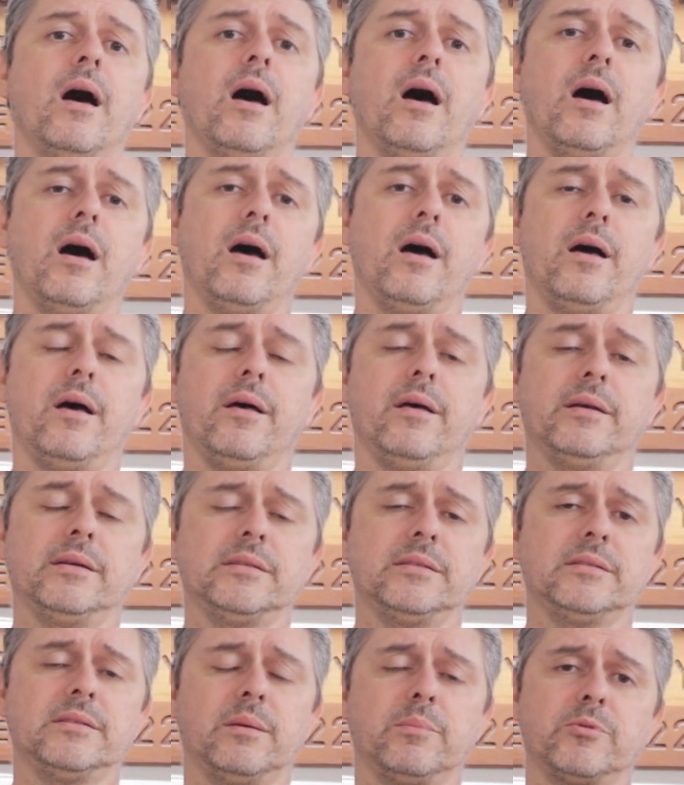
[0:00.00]

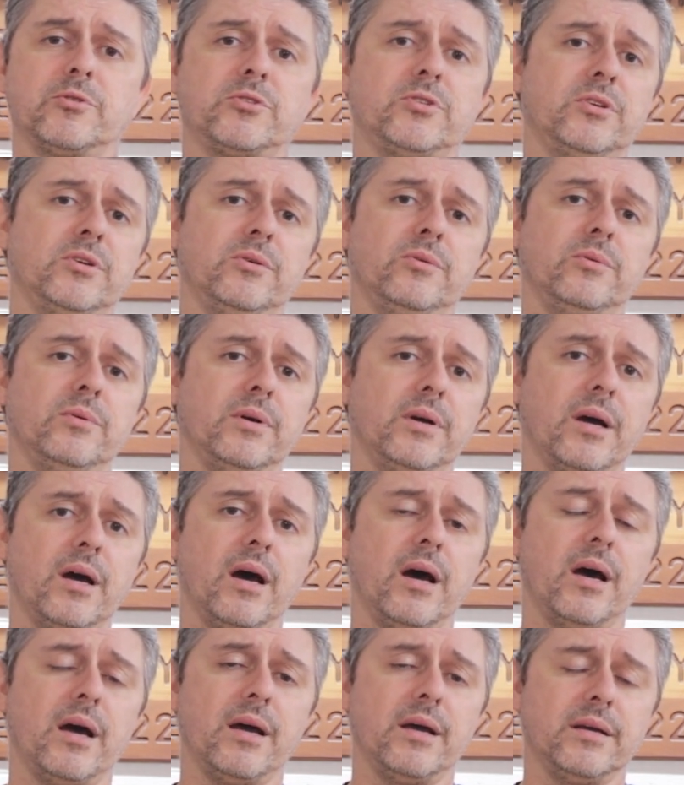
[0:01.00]
Uh, number two
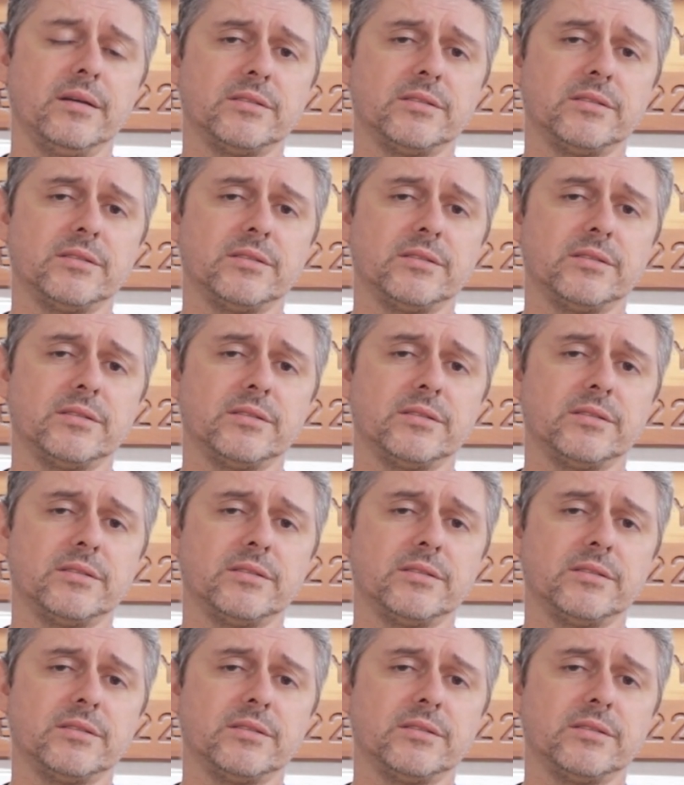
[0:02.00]
uh,